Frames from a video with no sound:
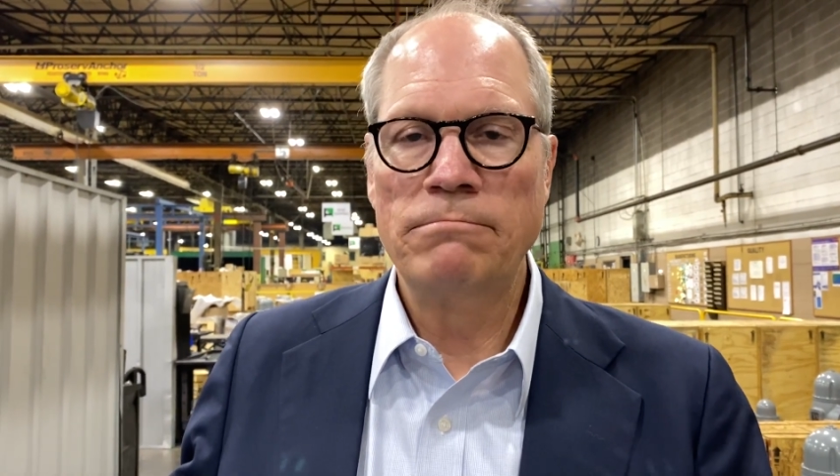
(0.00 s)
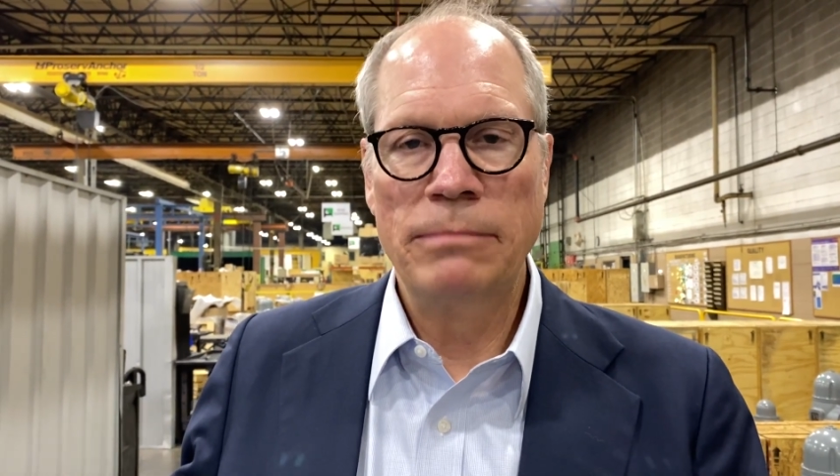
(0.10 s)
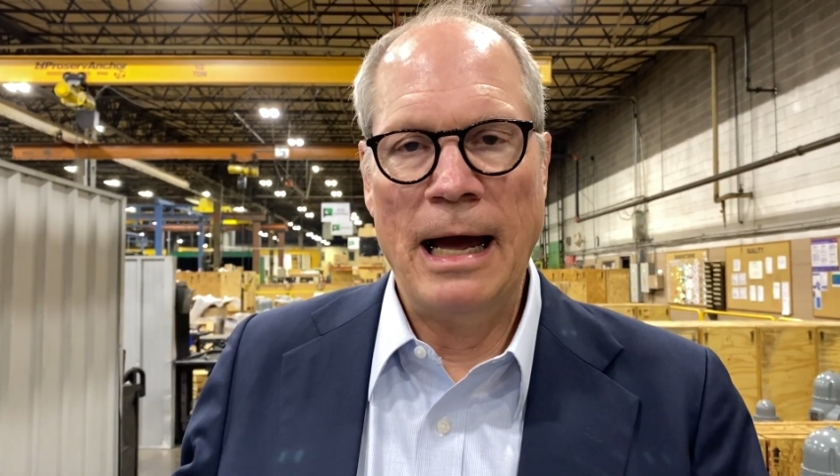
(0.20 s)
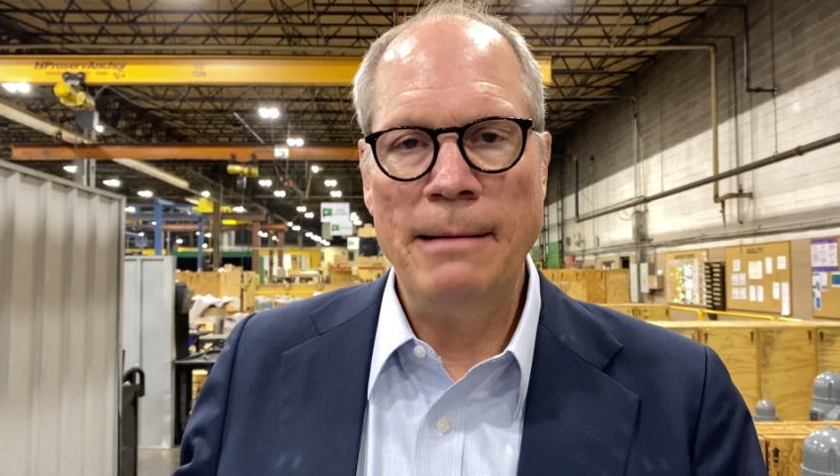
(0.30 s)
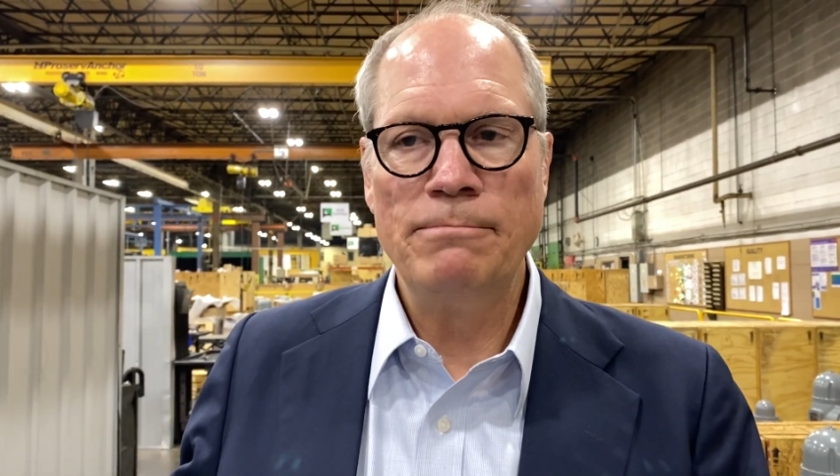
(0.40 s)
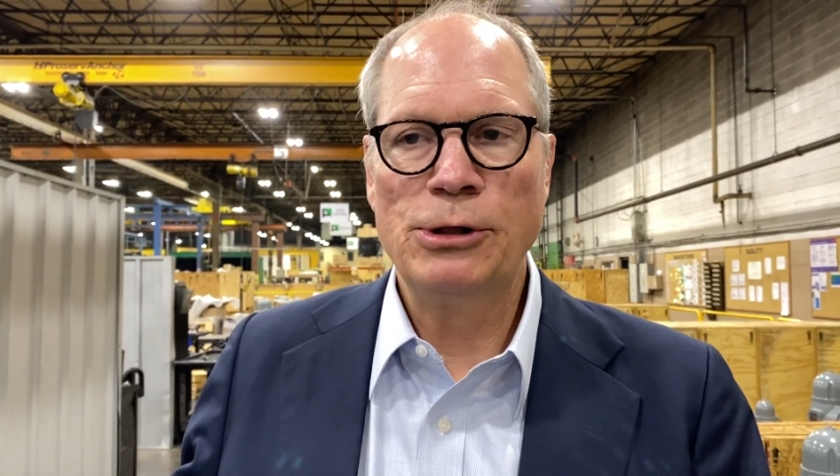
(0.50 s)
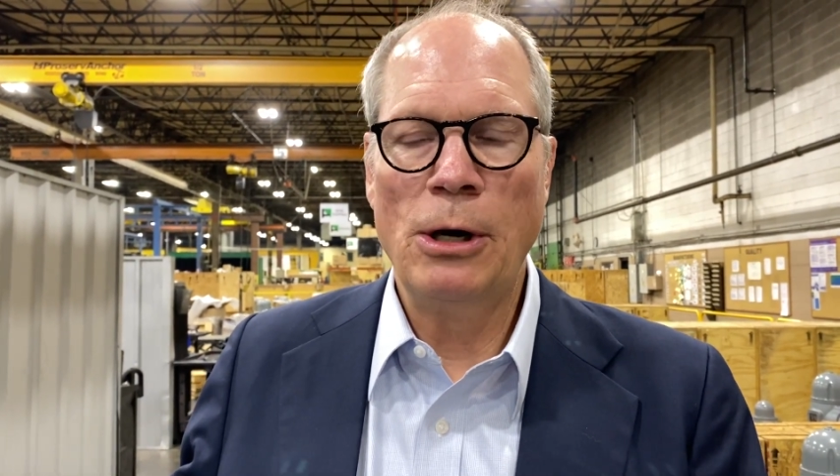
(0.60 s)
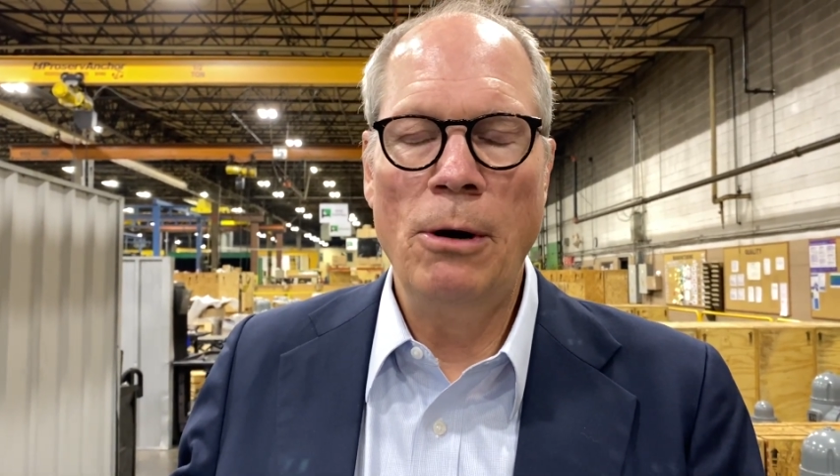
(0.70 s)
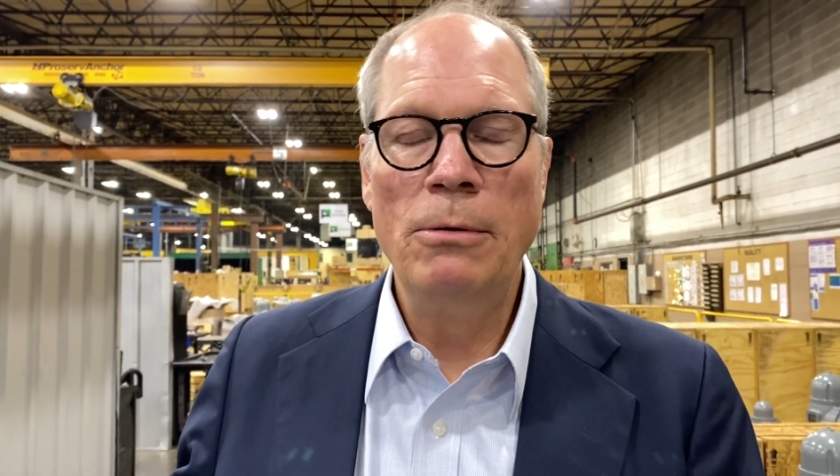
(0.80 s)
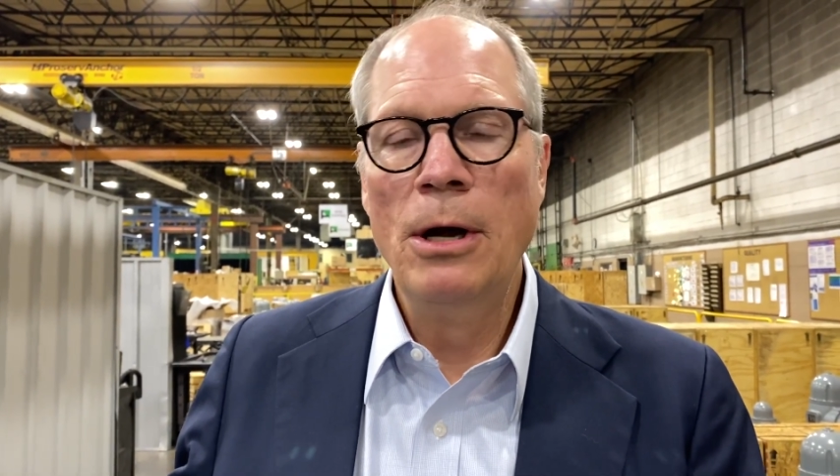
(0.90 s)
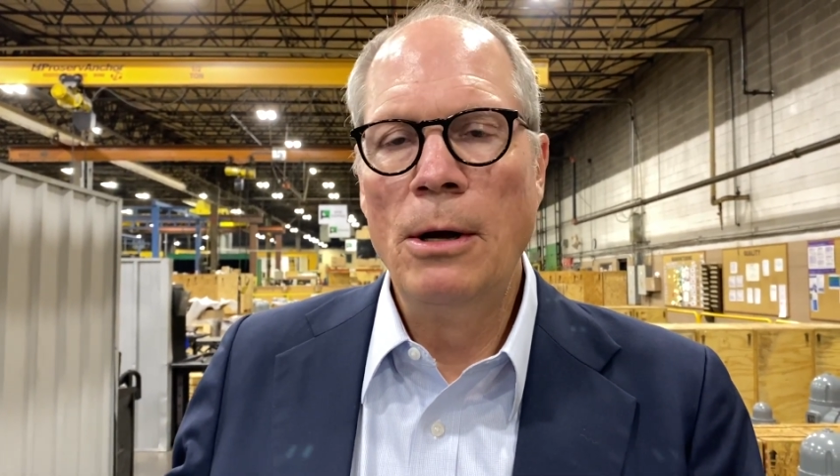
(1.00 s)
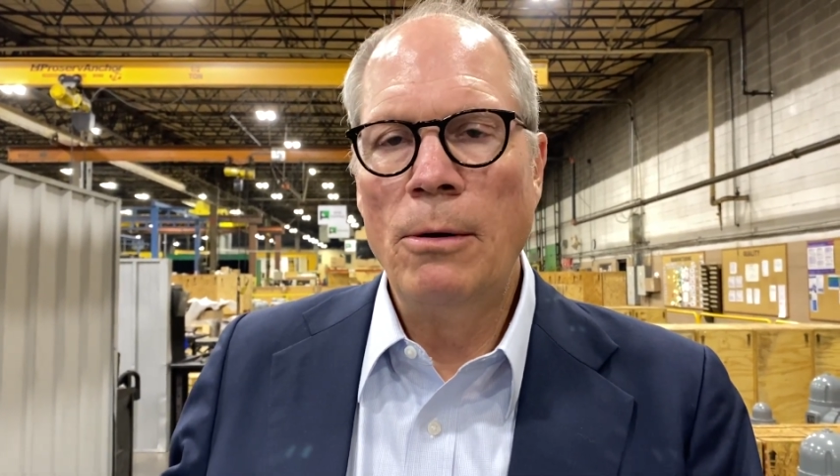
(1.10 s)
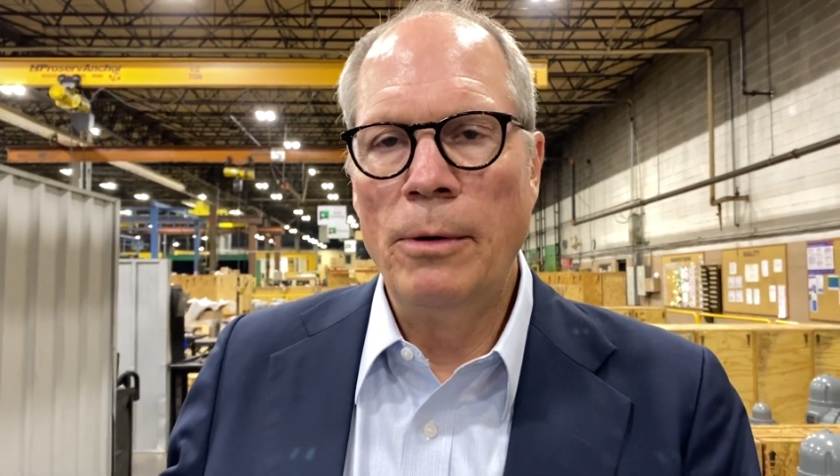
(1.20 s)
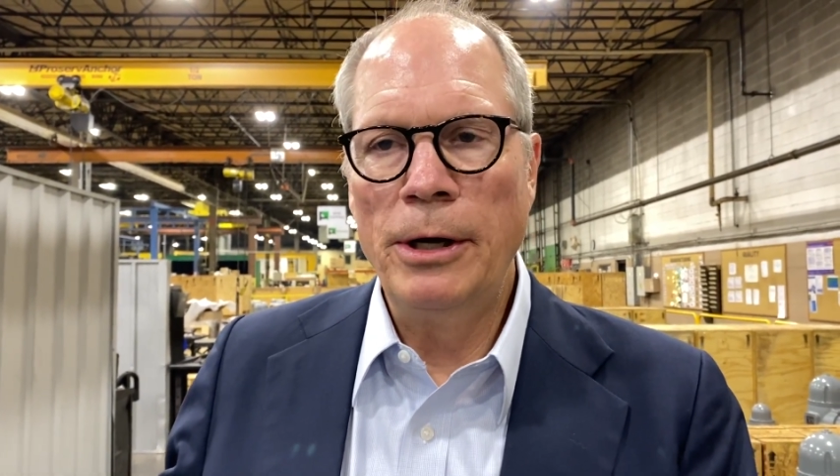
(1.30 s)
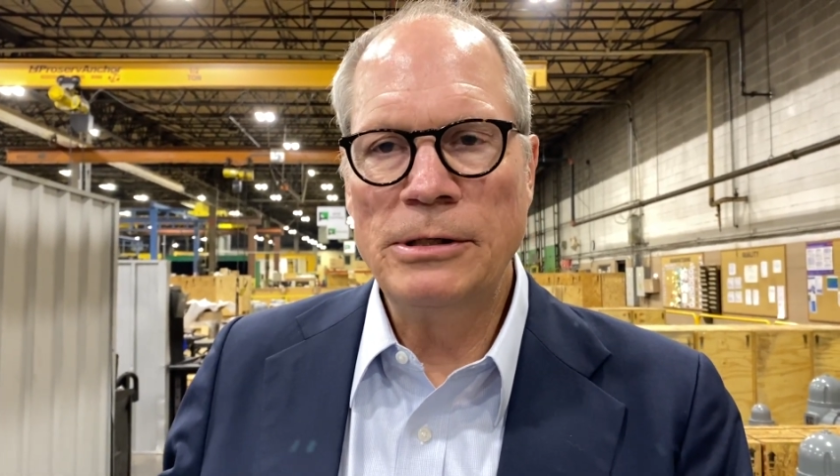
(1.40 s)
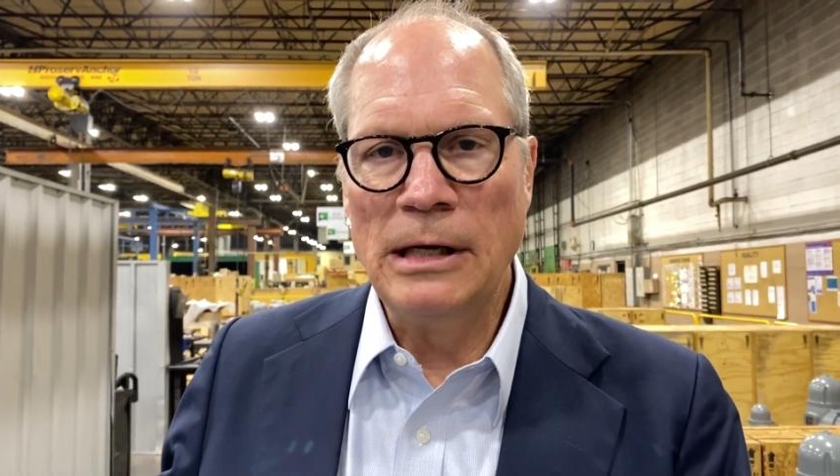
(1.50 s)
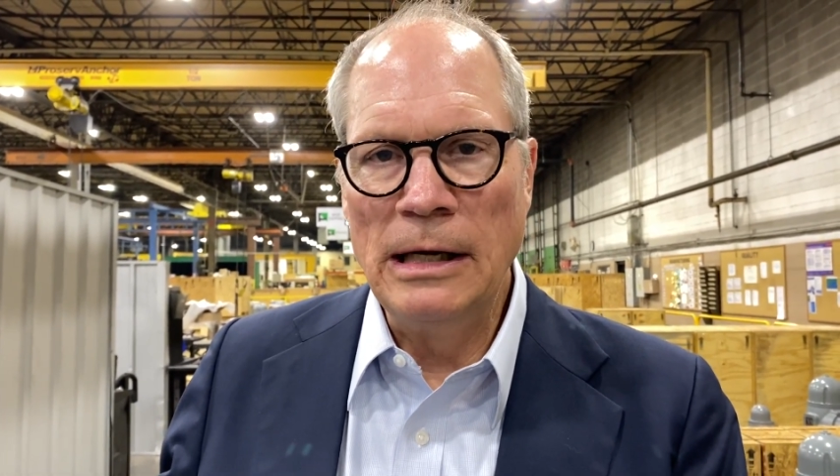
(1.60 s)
Okay, so we're using